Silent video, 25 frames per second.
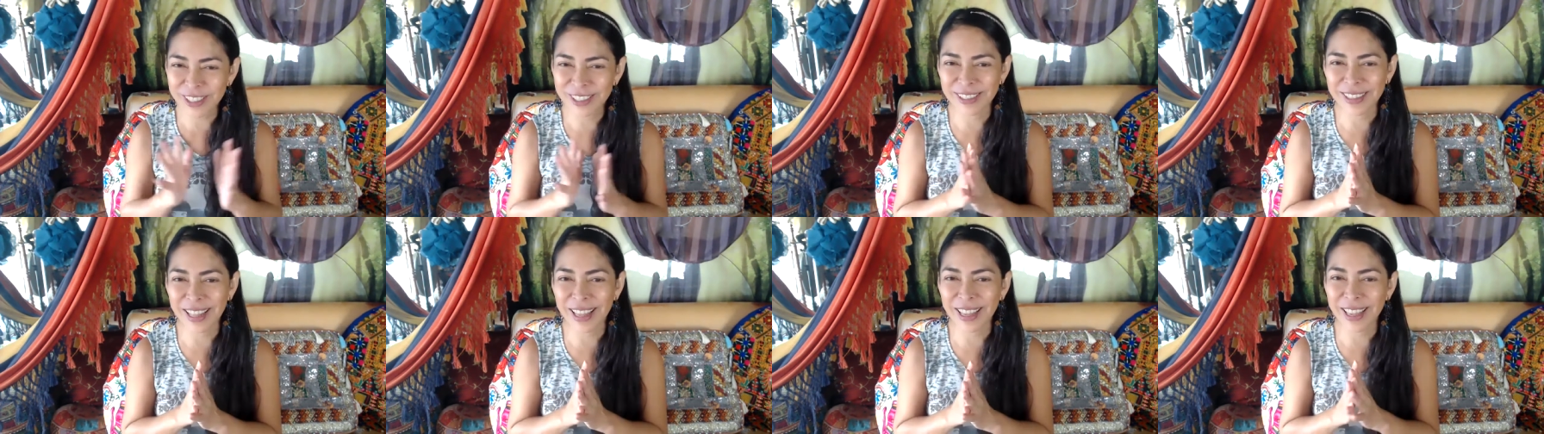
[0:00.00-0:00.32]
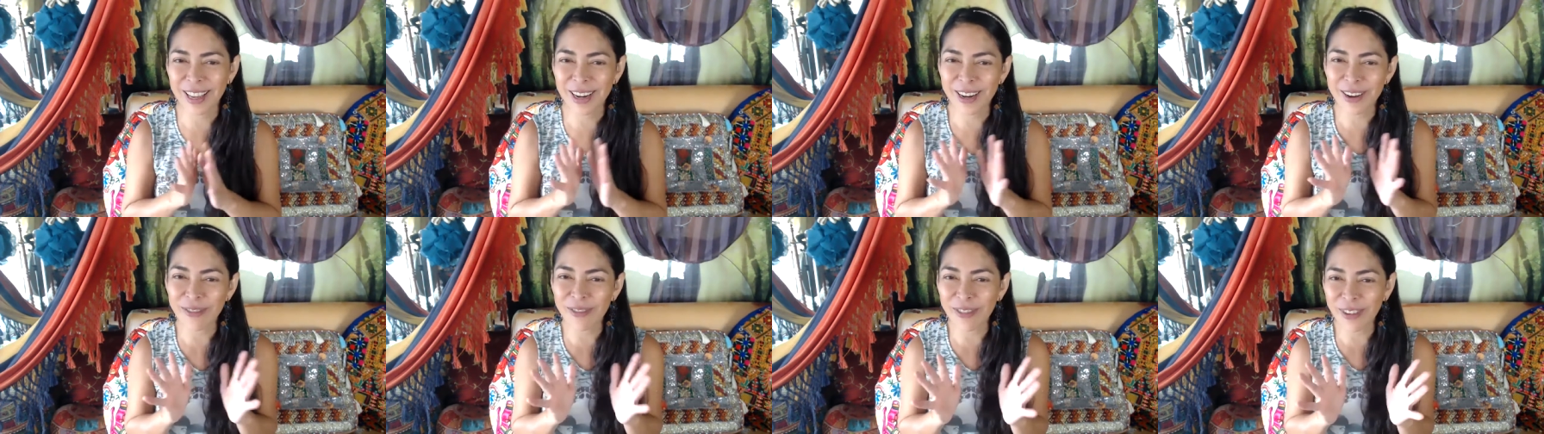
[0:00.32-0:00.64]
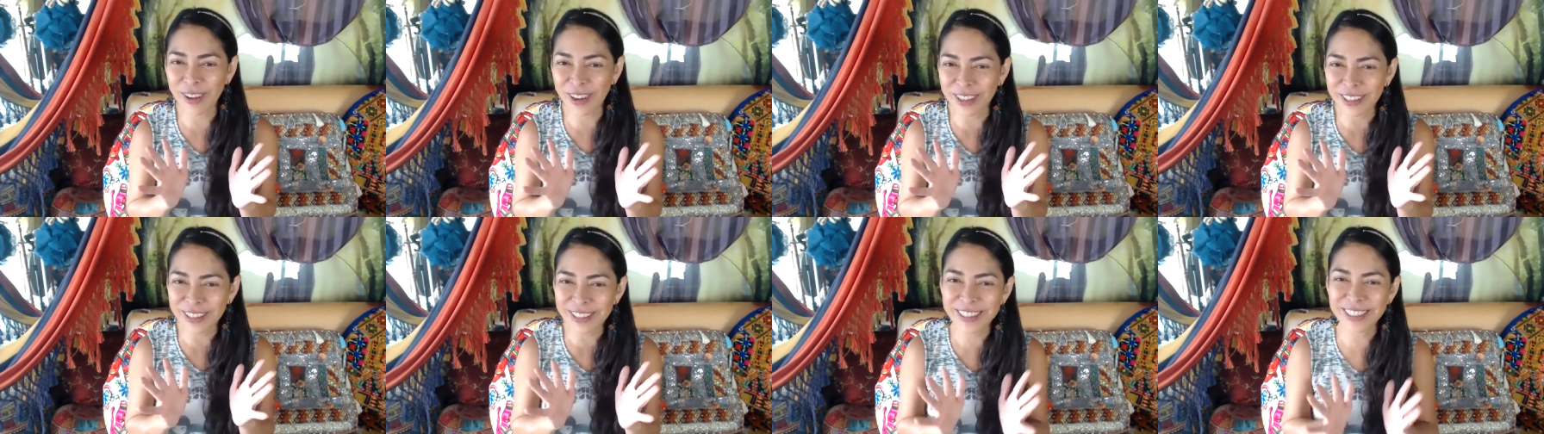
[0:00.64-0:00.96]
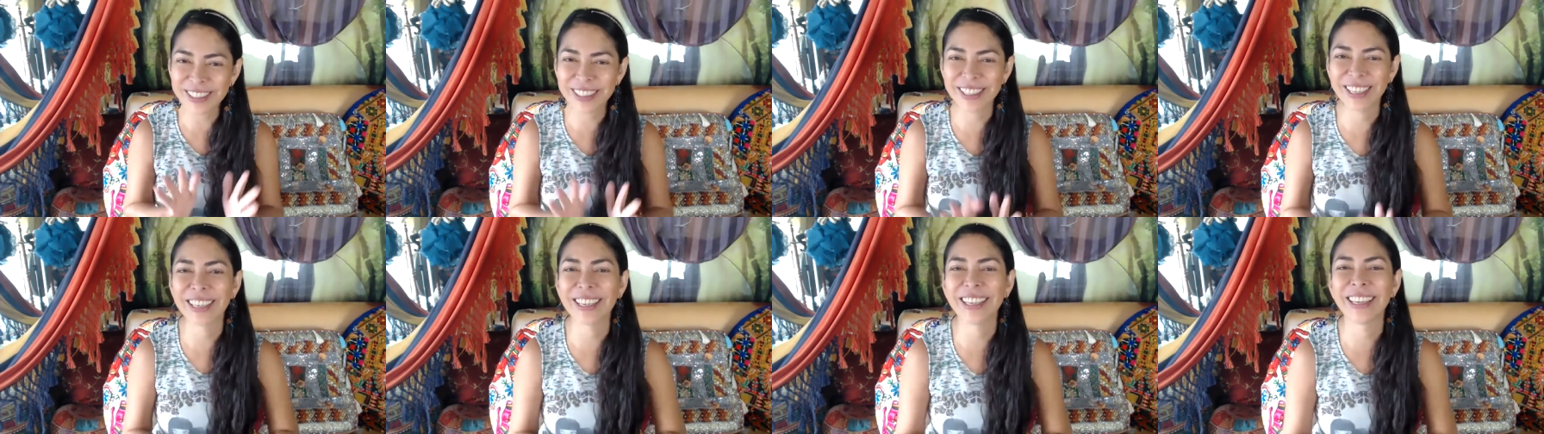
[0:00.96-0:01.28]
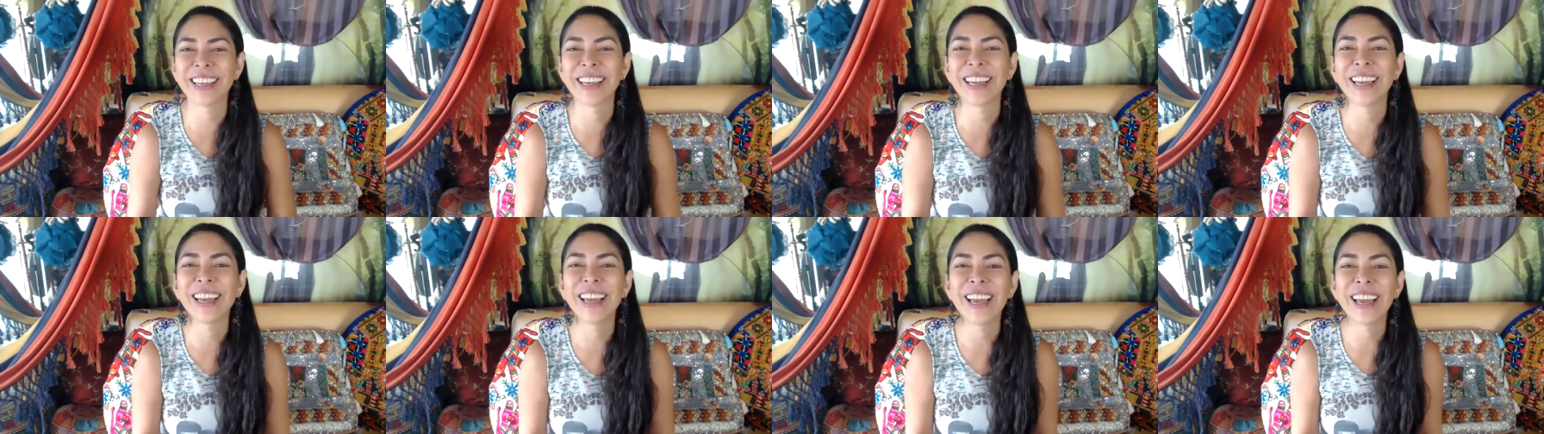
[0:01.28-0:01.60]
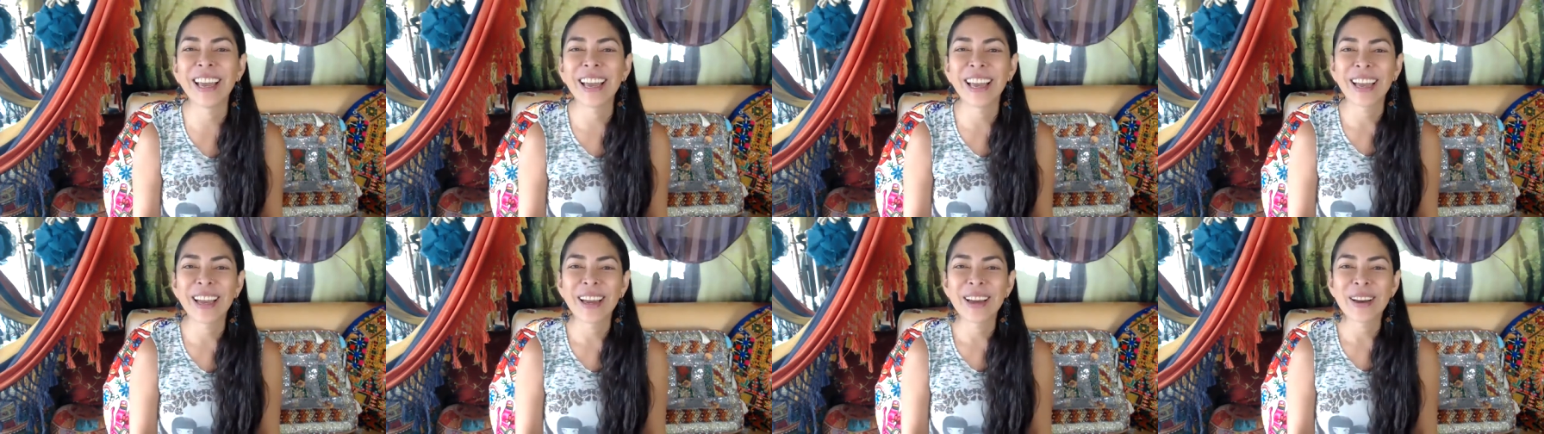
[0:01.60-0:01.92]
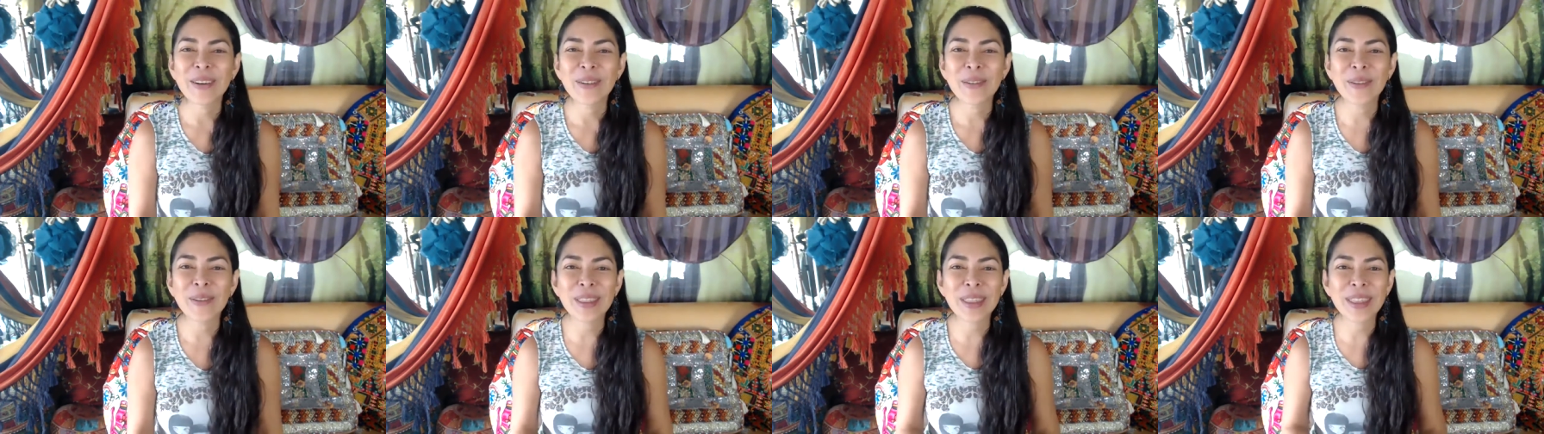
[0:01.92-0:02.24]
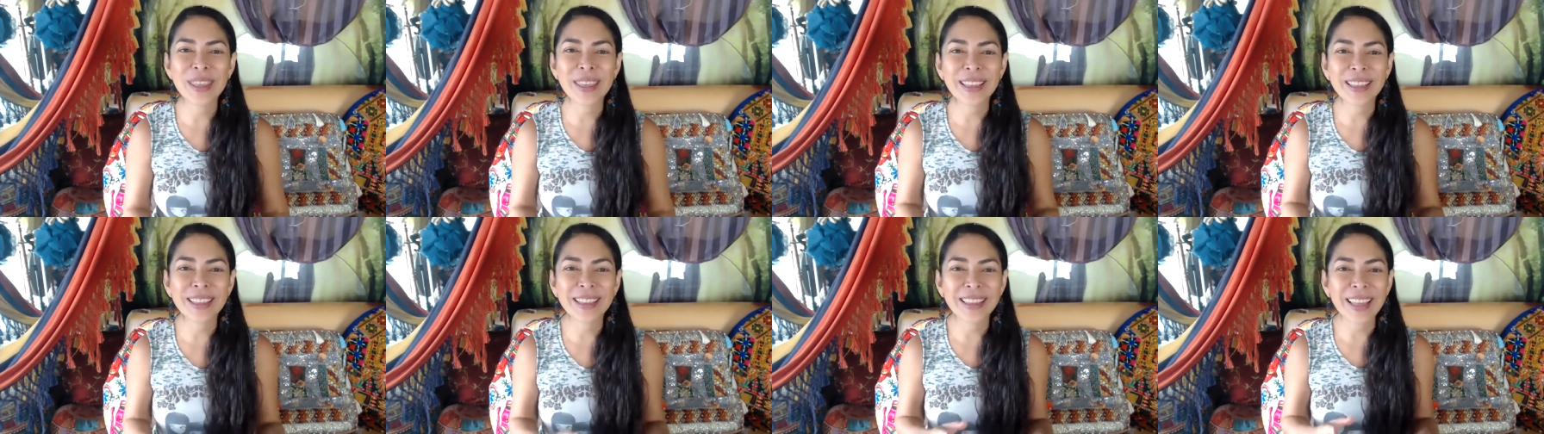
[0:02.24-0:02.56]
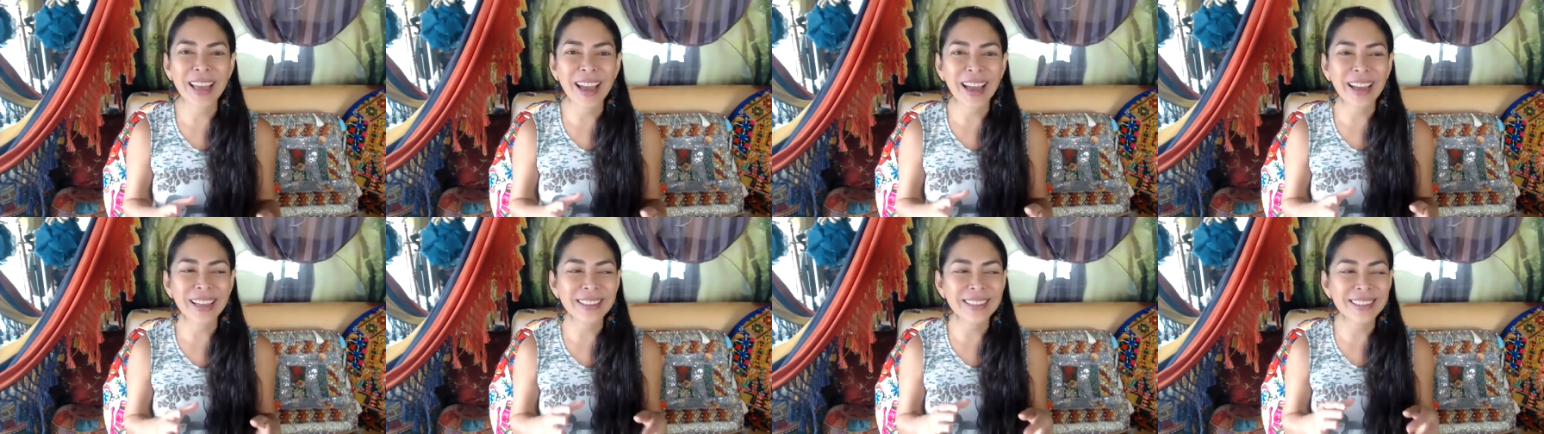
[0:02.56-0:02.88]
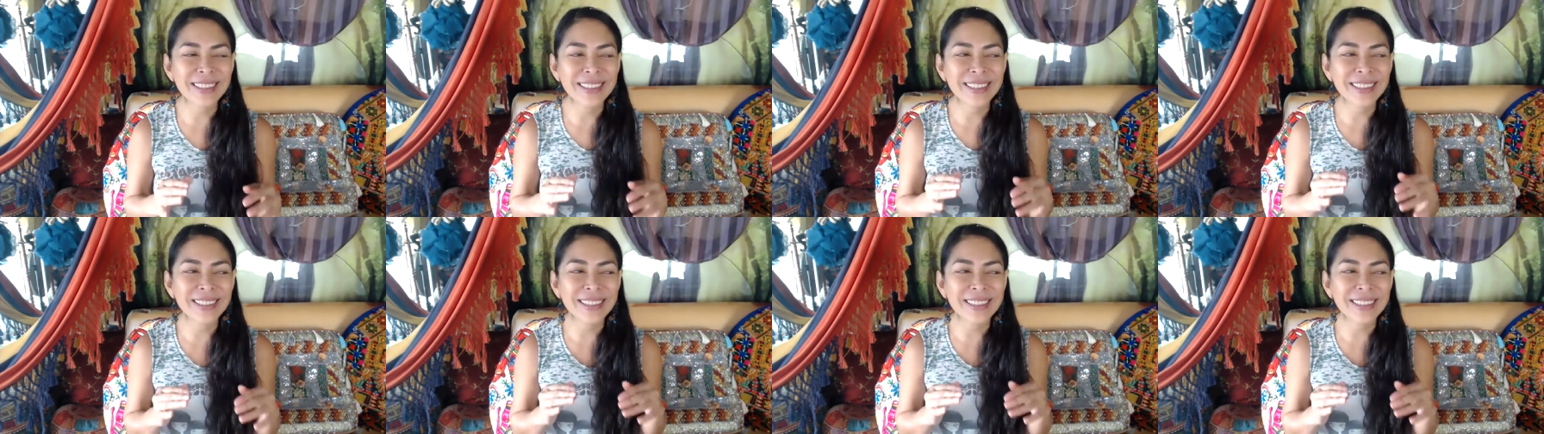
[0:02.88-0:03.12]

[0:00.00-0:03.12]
It's like a revenge within that